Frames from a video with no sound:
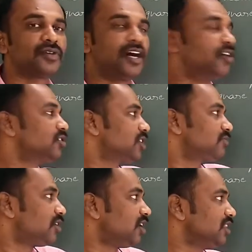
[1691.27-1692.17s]
out of
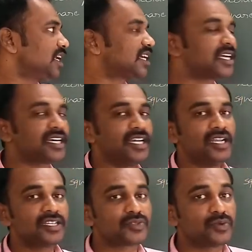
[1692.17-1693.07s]
all the
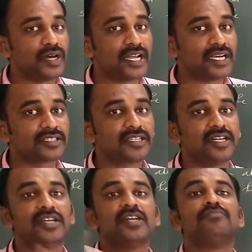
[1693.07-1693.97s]
rectangle, square has
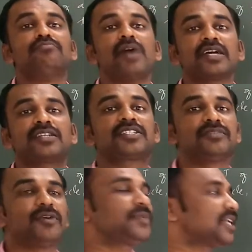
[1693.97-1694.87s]
the
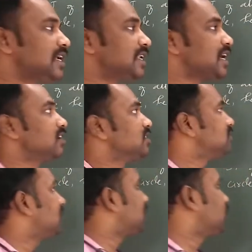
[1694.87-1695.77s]
maximum
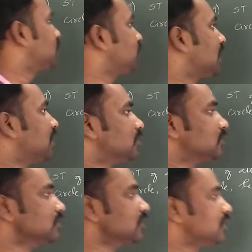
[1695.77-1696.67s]
area. That one we have
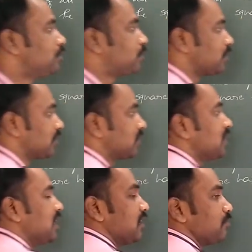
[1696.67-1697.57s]
to
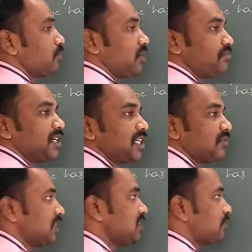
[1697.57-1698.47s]
prove.
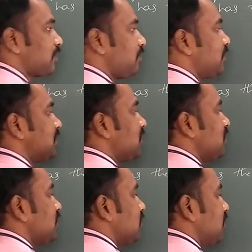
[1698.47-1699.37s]
Property. What is the
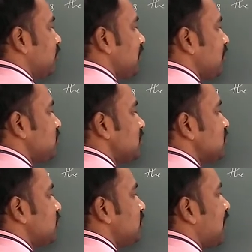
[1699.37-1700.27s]
property? We have
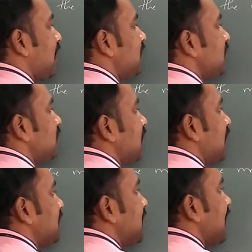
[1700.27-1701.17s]
just know that
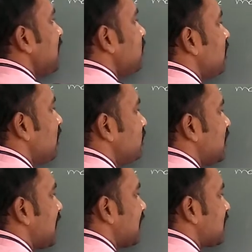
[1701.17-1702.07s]
a diagonal
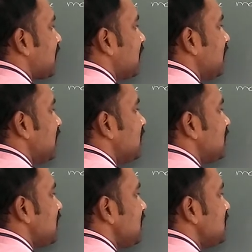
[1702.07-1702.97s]
of the
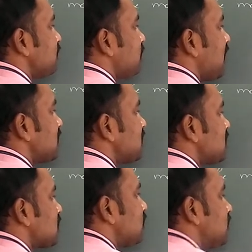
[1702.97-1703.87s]
rectangle is
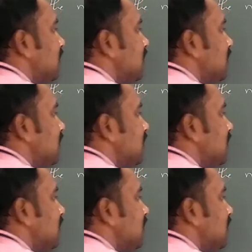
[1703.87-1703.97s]
passes through